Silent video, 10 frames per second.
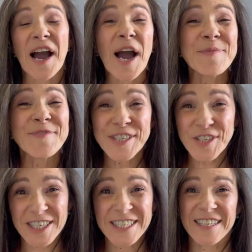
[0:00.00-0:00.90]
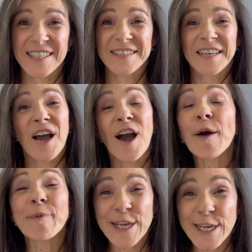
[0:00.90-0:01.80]
I'm Francesca.
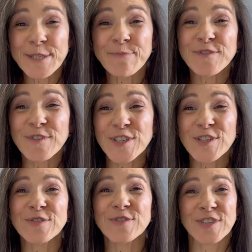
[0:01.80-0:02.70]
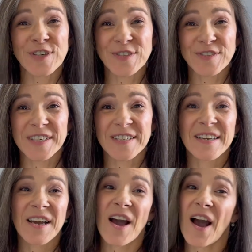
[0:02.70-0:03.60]
I'm an ex-professional photographer.
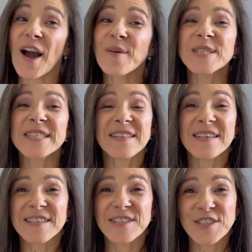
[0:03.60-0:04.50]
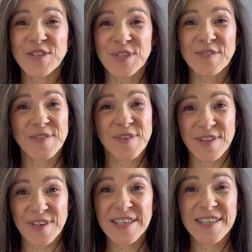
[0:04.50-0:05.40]
I was in the industry for
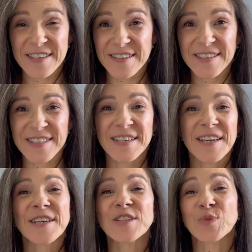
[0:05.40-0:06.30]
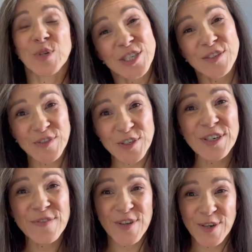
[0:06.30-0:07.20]
30 years,
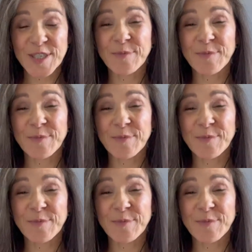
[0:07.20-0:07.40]
24 of those